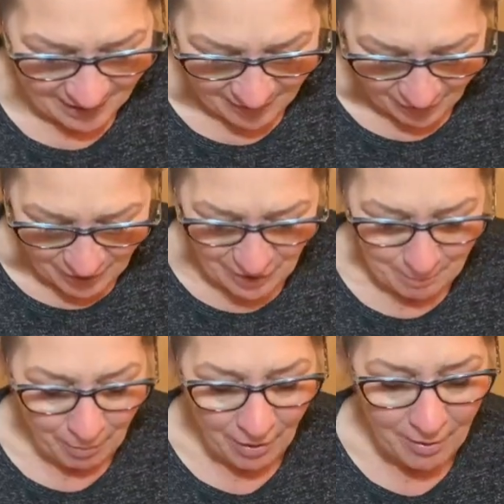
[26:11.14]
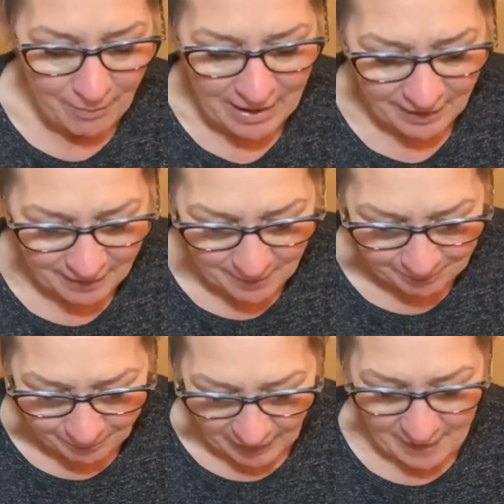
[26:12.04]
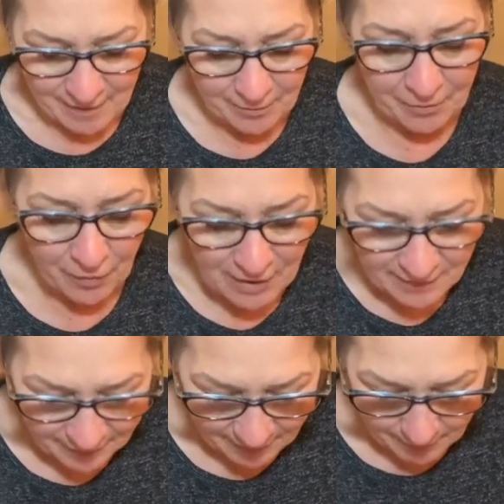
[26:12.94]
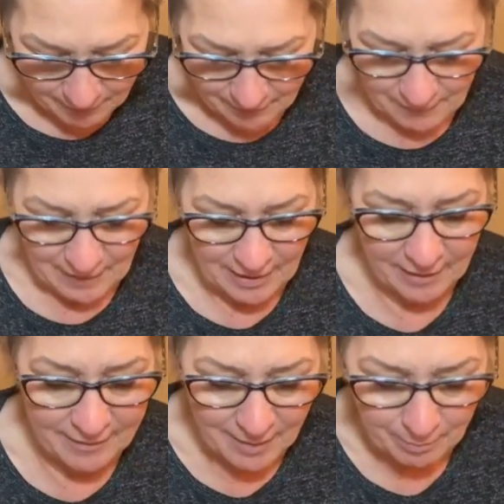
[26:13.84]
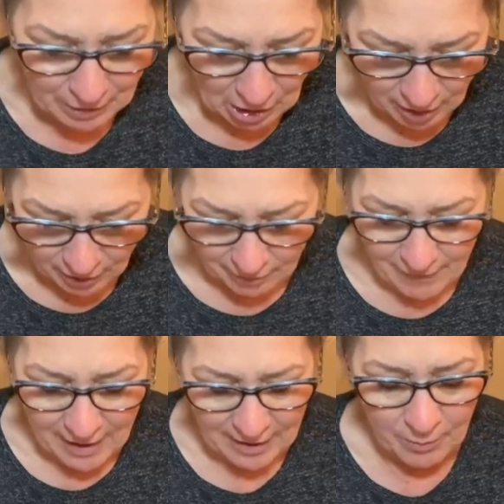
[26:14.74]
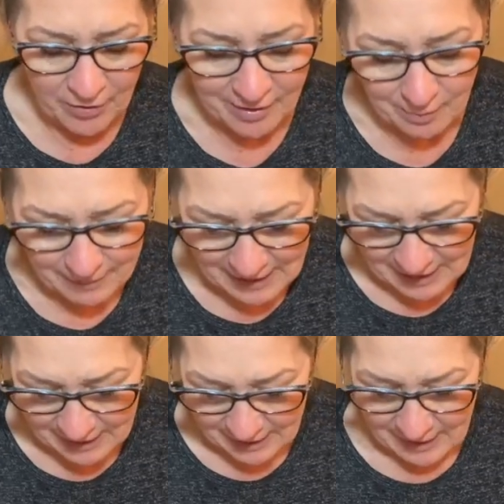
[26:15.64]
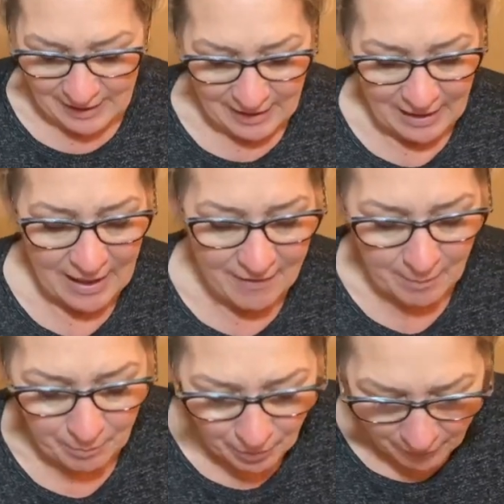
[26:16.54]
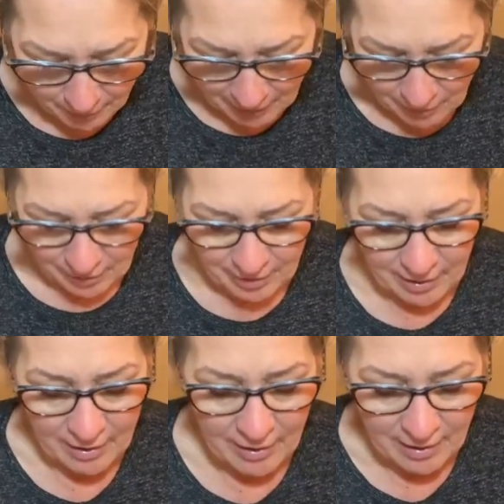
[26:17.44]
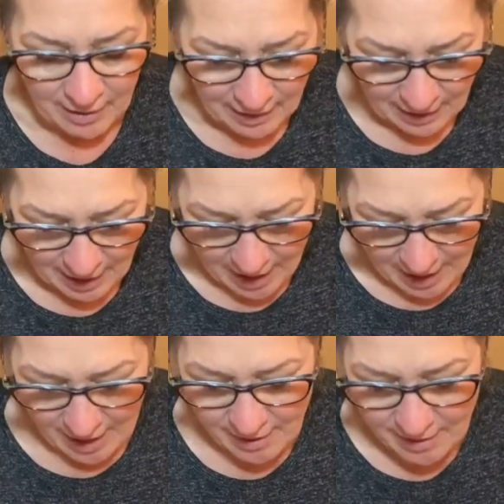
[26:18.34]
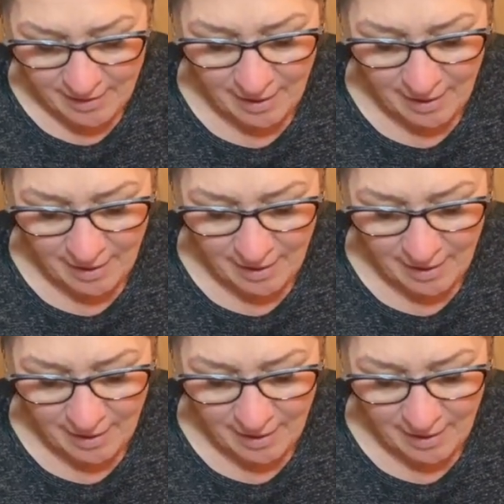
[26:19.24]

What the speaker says: So you can par bake them and then freeze them in a Ziploc or vacuum seal bag, and then pull them out and